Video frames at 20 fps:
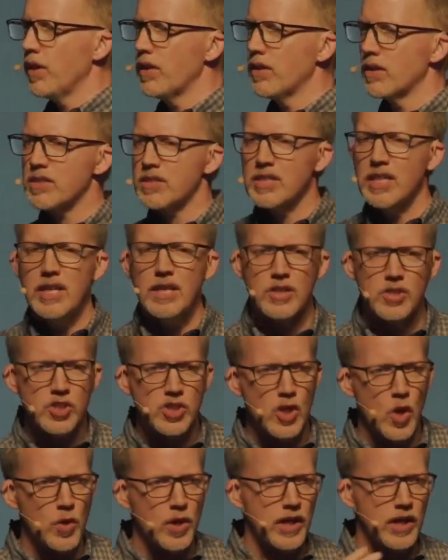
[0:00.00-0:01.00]
When the seed
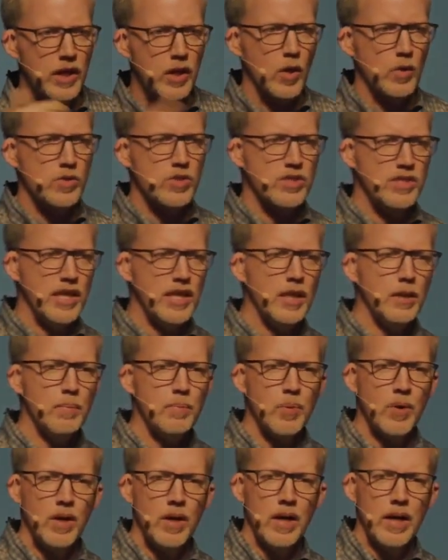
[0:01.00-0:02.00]
is sown and it goes
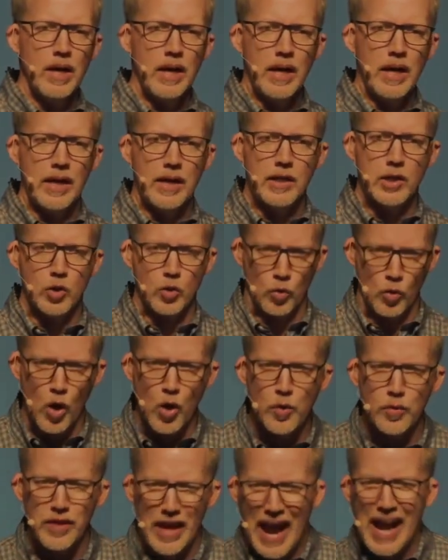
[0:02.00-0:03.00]
deep,
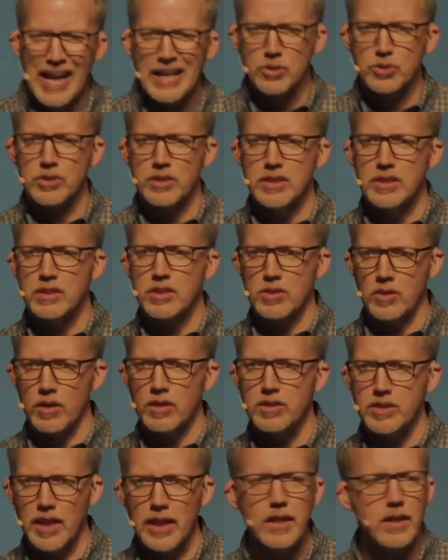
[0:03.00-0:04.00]
growth actually
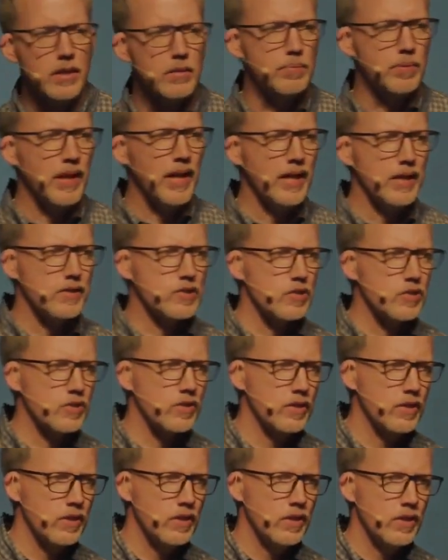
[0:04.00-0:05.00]
starts taking
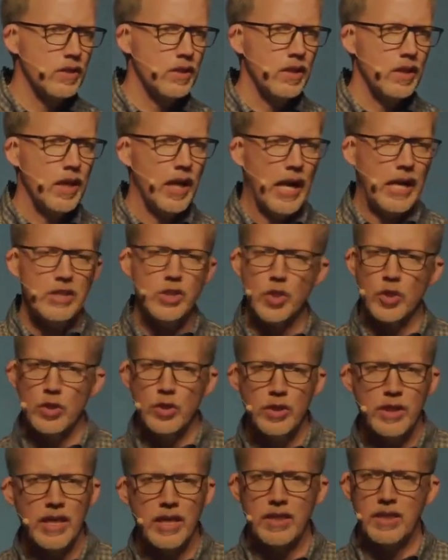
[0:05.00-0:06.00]
place. And
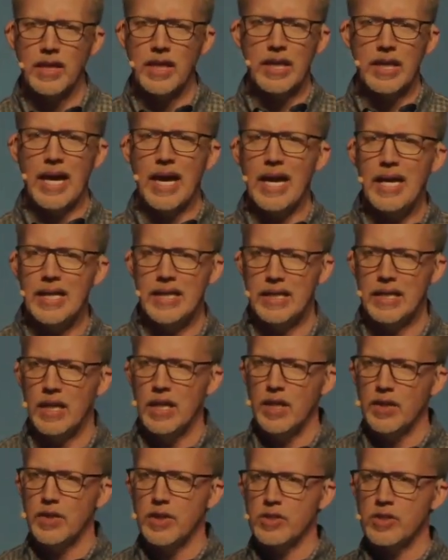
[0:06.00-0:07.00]
you look and think,
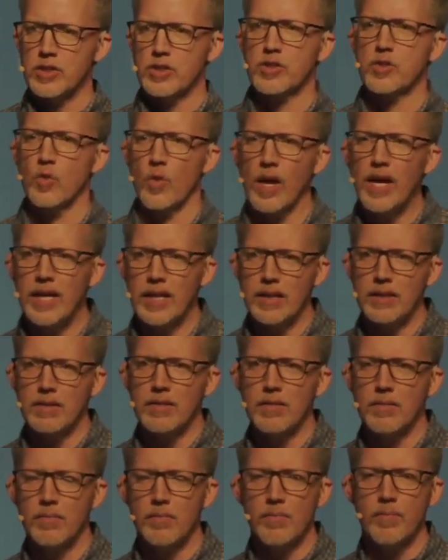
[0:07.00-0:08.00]
hey, this is
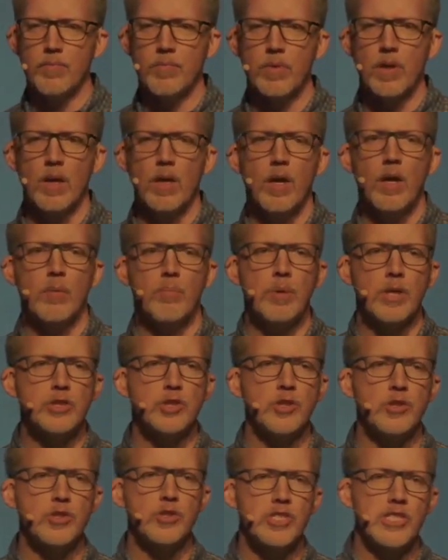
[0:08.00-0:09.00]
great.
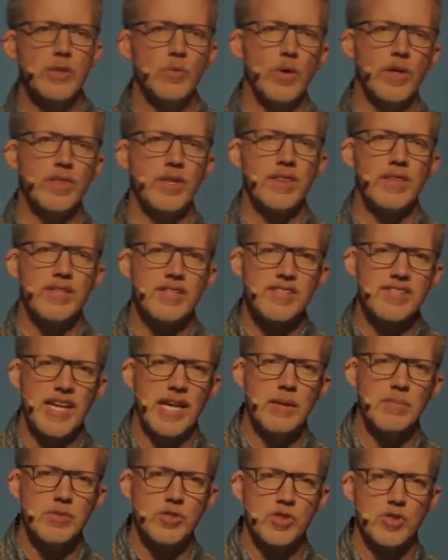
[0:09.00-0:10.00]
But you see, within the
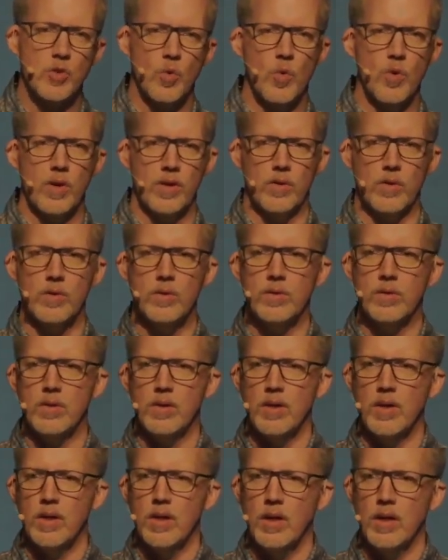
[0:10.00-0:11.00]
same
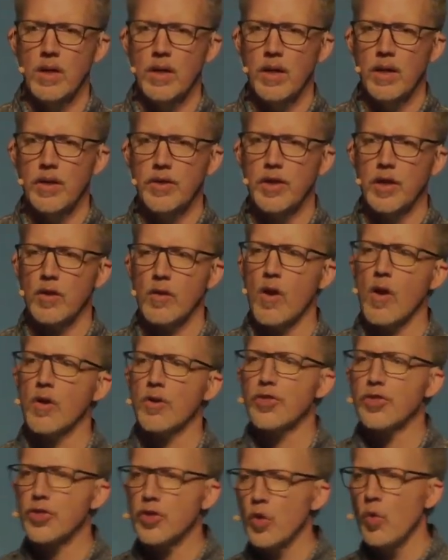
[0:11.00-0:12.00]
soil, there
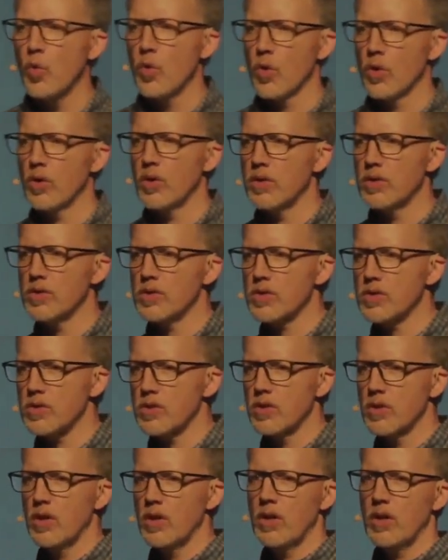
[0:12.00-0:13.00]
are
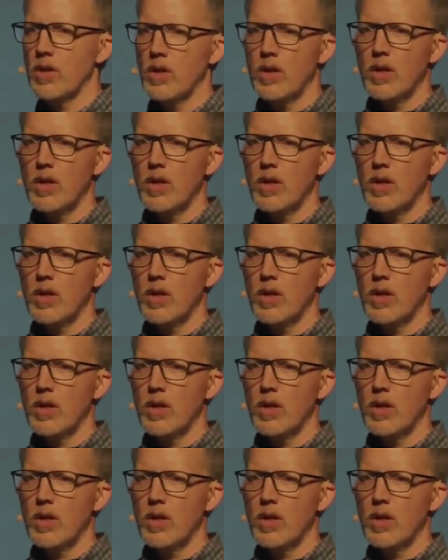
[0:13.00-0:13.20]
thorns